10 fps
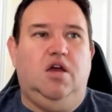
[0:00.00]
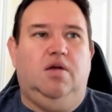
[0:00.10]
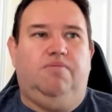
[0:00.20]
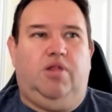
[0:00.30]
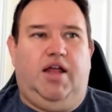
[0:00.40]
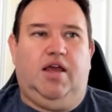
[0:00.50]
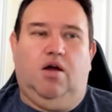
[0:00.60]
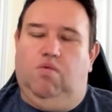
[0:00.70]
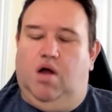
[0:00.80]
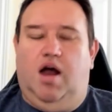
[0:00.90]
Planning a
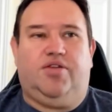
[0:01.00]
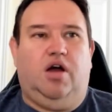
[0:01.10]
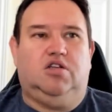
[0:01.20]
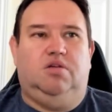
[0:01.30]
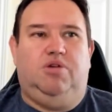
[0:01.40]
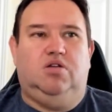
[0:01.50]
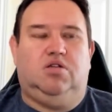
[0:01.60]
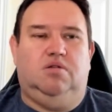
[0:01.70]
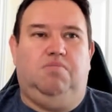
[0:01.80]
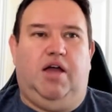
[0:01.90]
Roth
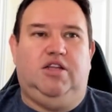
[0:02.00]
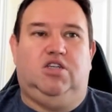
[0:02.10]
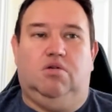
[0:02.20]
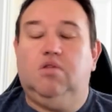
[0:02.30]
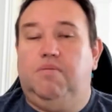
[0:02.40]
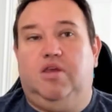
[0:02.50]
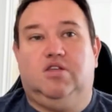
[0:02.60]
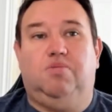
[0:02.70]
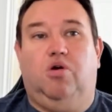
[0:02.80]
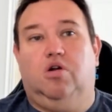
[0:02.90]
contributions might generally be a
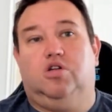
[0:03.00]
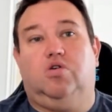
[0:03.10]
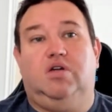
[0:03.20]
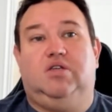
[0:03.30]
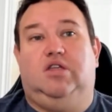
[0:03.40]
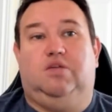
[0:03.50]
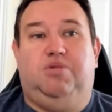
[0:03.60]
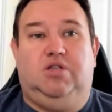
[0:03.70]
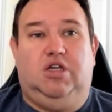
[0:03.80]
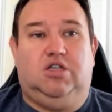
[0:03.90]
smarter choice in this
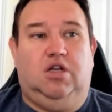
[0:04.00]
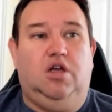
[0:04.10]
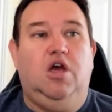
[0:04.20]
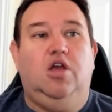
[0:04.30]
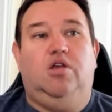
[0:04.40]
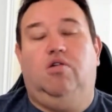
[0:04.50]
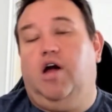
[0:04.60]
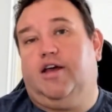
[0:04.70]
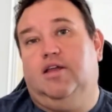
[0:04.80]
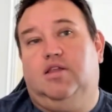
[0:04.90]
position. You
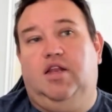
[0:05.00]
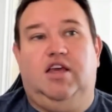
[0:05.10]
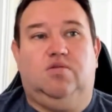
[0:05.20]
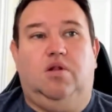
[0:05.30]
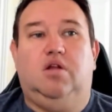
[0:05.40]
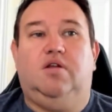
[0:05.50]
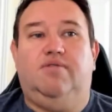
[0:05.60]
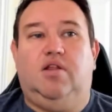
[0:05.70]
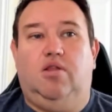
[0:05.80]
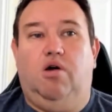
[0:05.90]
lock in today's
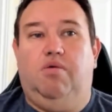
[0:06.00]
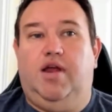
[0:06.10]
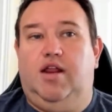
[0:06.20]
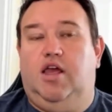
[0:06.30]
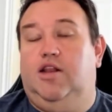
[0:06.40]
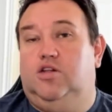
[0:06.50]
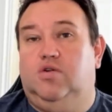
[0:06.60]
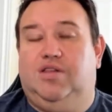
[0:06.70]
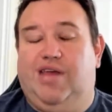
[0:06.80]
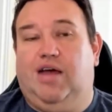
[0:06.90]
relatively low rate and enjoy
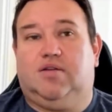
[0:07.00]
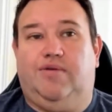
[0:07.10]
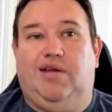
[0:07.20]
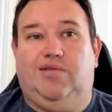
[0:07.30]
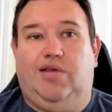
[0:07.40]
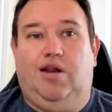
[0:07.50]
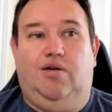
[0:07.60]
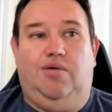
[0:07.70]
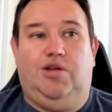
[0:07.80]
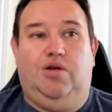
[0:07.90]
tax-frees later
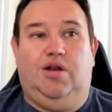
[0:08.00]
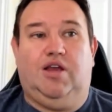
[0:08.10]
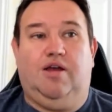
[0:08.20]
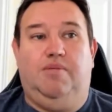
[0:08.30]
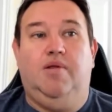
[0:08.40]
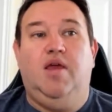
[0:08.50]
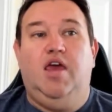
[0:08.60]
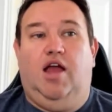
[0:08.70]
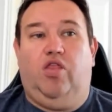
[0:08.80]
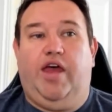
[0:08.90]
when your income
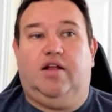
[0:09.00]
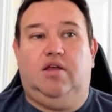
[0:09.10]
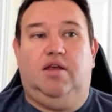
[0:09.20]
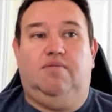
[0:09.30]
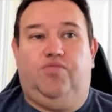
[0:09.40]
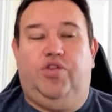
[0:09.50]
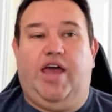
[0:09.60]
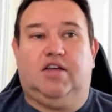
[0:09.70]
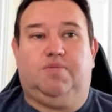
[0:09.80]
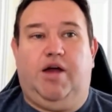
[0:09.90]
and likely
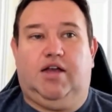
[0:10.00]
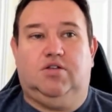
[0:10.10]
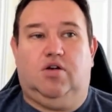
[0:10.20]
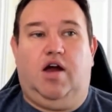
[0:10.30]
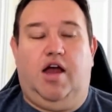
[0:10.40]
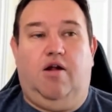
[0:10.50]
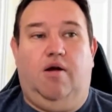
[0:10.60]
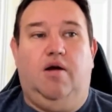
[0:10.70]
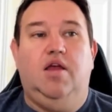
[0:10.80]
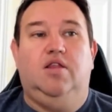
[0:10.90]
tax brackets are higher.
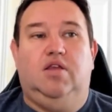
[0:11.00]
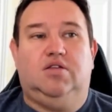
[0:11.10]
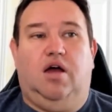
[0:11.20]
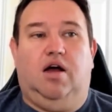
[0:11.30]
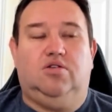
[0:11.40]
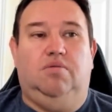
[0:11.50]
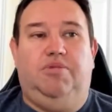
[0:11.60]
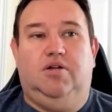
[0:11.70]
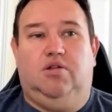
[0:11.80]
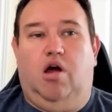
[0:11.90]
This also
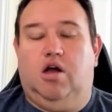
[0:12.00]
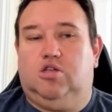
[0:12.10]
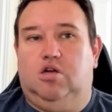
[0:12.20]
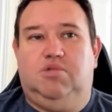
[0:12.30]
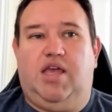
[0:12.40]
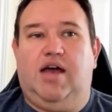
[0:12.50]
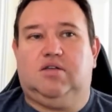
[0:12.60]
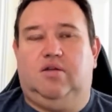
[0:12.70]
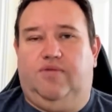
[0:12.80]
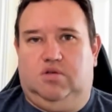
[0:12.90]
builds long-term tax
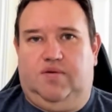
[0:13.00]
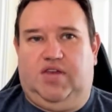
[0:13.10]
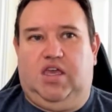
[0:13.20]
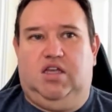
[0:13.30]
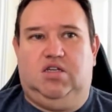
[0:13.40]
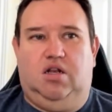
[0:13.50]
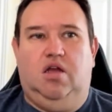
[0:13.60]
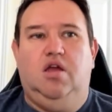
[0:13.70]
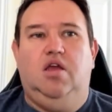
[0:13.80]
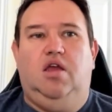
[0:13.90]
diversification
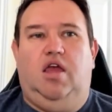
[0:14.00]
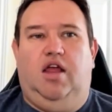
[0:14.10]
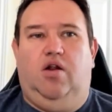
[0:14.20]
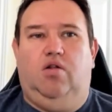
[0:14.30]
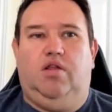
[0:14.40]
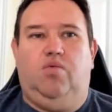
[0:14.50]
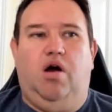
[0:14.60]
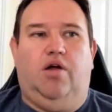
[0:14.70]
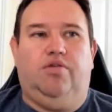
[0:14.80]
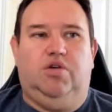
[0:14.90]
and early
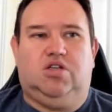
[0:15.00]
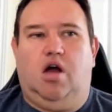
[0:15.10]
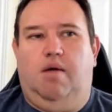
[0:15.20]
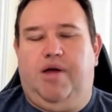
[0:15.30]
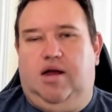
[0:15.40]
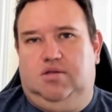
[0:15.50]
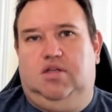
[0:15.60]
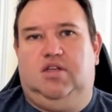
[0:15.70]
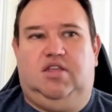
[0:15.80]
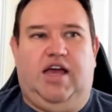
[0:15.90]
wealth, which compounds
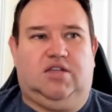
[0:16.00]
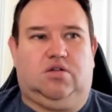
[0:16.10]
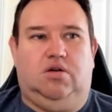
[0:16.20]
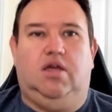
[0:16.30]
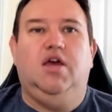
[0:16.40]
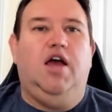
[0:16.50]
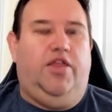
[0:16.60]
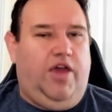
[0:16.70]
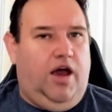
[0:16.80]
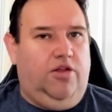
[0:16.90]
into tax-free.
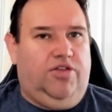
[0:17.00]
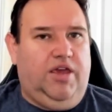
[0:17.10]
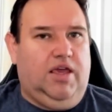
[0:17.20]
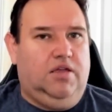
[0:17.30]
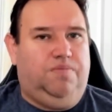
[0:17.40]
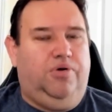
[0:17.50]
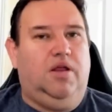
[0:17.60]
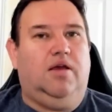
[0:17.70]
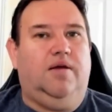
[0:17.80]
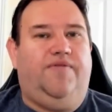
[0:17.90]
The other thing is
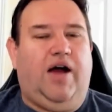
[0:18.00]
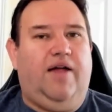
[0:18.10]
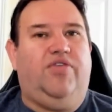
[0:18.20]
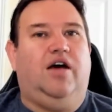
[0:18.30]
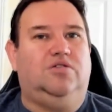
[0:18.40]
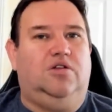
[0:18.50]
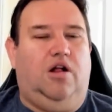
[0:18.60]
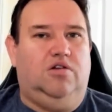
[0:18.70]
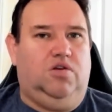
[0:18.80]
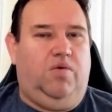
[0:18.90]
putting
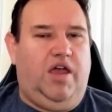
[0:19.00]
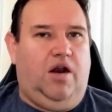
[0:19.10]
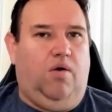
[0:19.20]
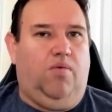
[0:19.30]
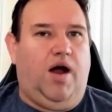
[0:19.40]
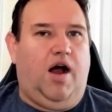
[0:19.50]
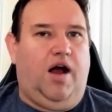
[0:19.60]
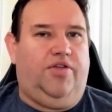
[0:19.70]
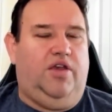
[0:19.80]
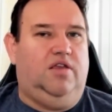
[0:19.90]
$5,000 away in a
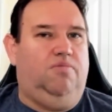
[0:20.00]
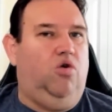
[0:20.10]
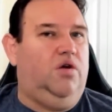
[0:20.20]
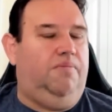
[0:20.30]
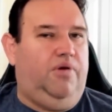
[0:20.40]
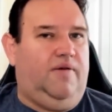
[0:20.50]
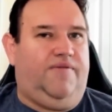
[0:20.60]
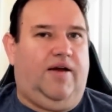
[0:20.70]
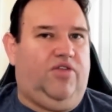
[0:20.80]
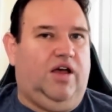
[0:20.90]
Roth is more than putting
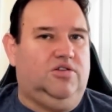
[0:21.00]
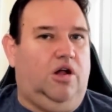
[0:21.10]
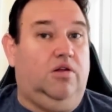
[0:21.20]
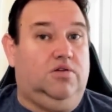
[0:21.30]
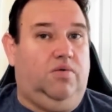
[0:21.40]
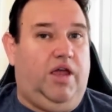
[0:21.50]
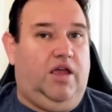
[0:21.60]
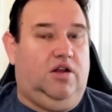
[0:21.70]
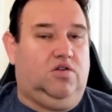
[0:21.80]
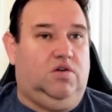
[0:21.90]
$5,000 away in
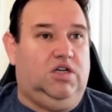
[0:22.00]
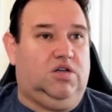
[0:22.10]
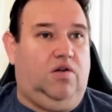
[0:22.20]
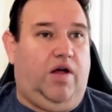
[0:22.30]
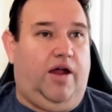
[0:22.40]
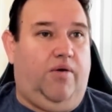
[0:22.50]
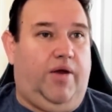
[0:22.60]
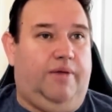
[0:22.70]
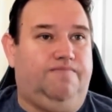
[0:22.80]
a traditional IRA.